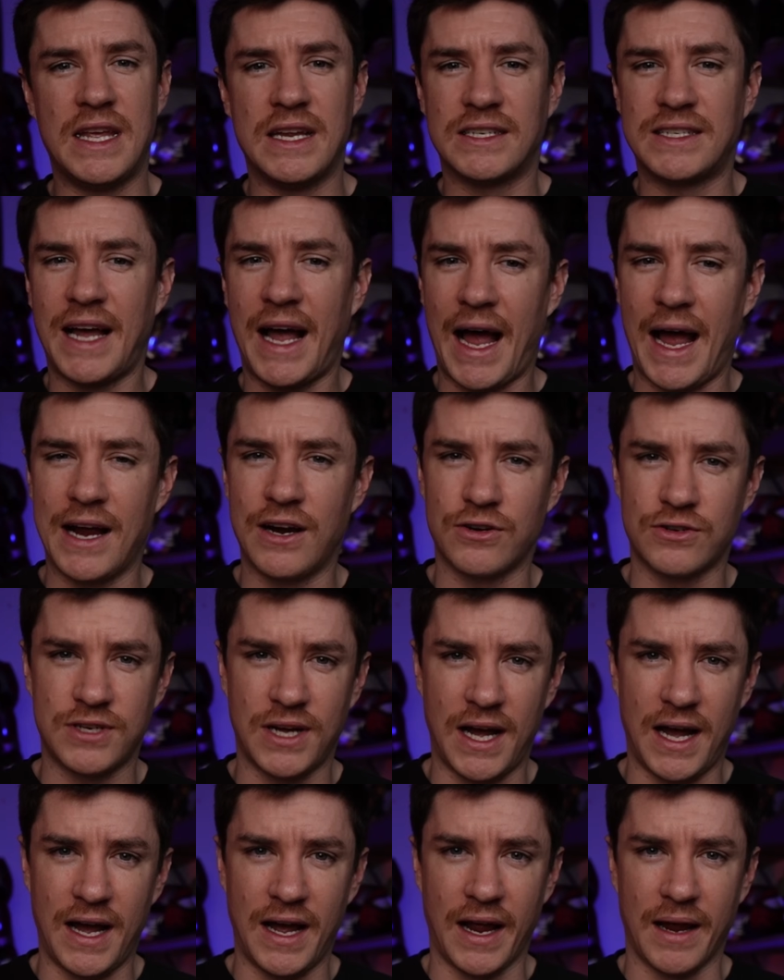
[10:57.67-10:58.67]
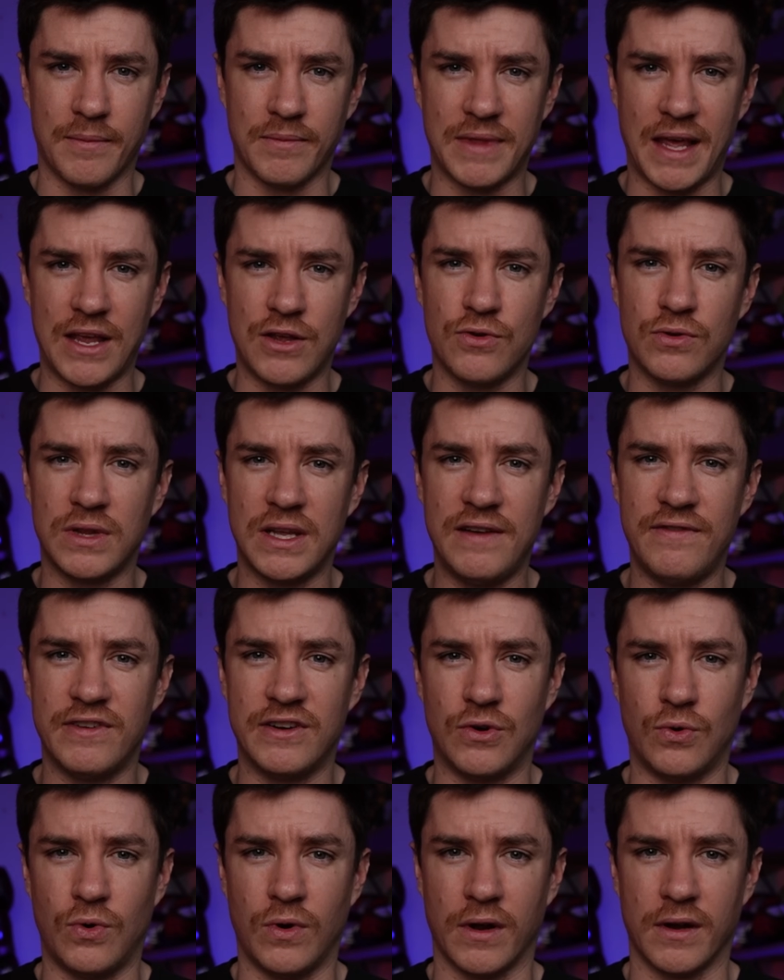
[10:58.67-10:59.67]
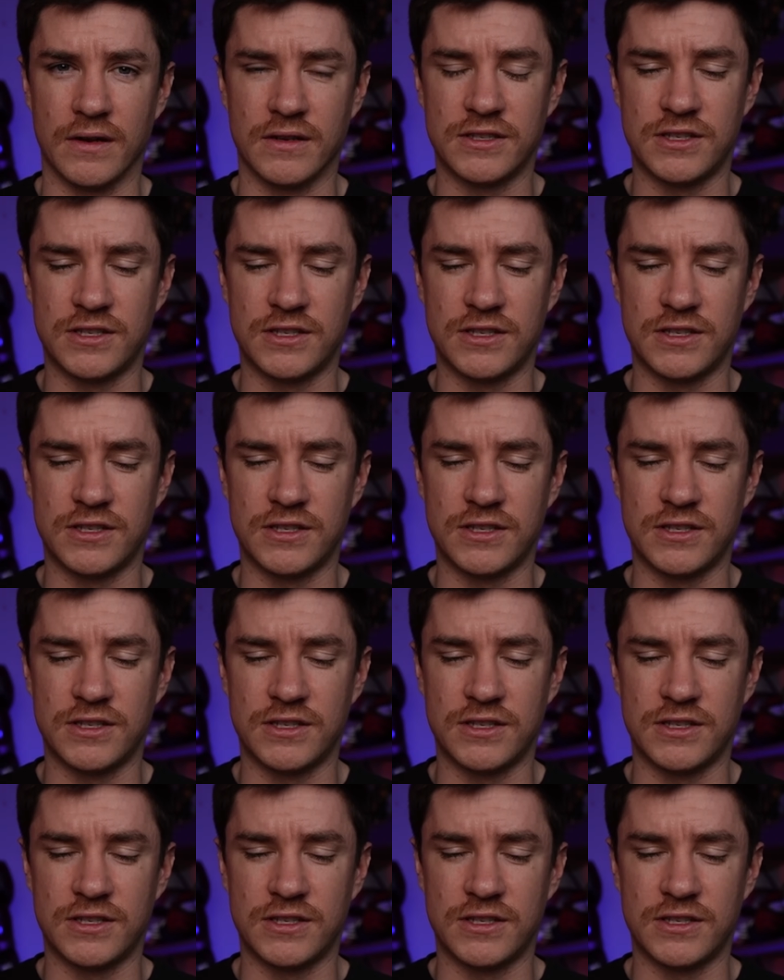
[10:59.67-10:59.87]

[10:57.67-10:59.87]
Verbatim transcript: entire time that you leave it on.